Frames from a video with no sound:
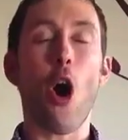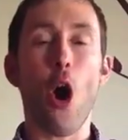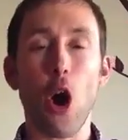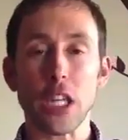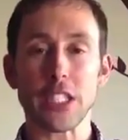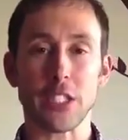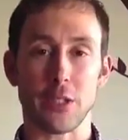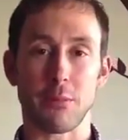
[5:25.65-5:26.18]

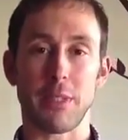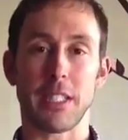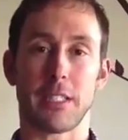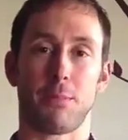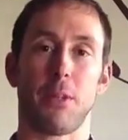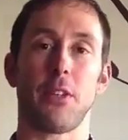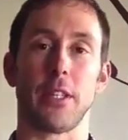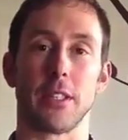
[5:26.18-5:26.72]
awesome
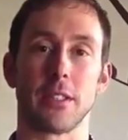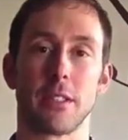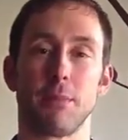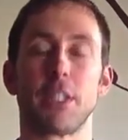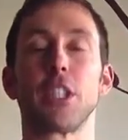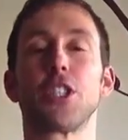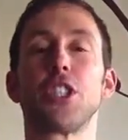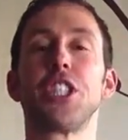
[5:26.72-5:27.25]
experience
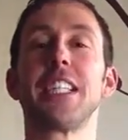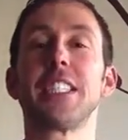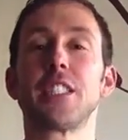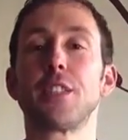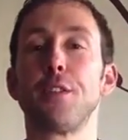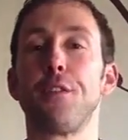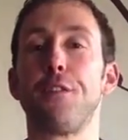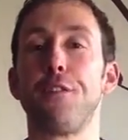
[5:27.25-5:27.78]
because she gets
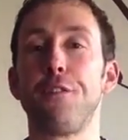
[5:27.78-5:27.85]
to